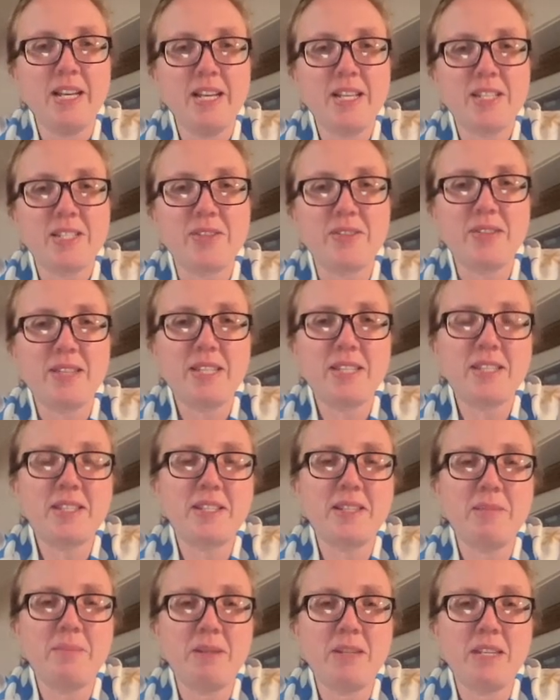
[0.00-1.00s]
So this is
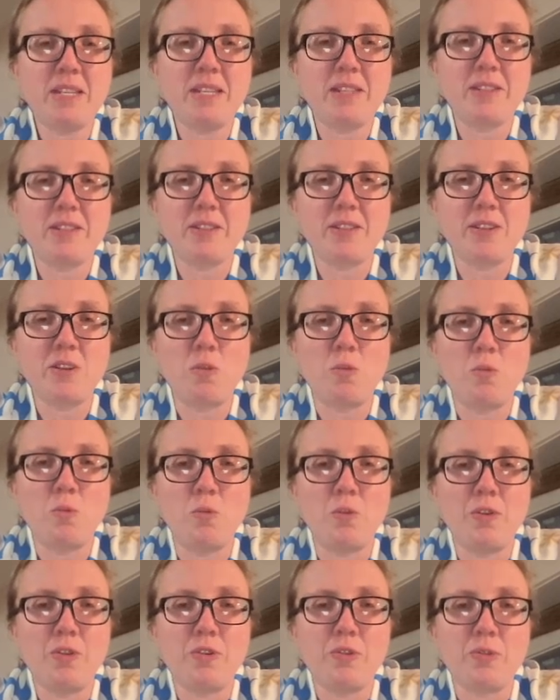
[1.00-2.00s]
going to be either
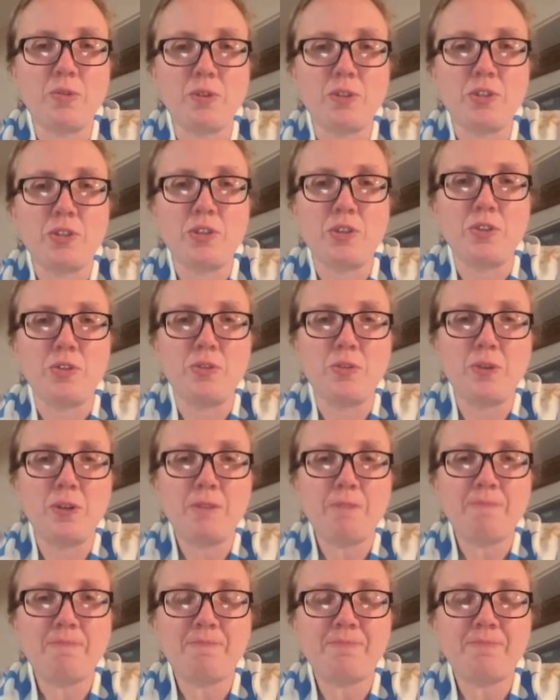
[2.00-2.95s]
1 or 2.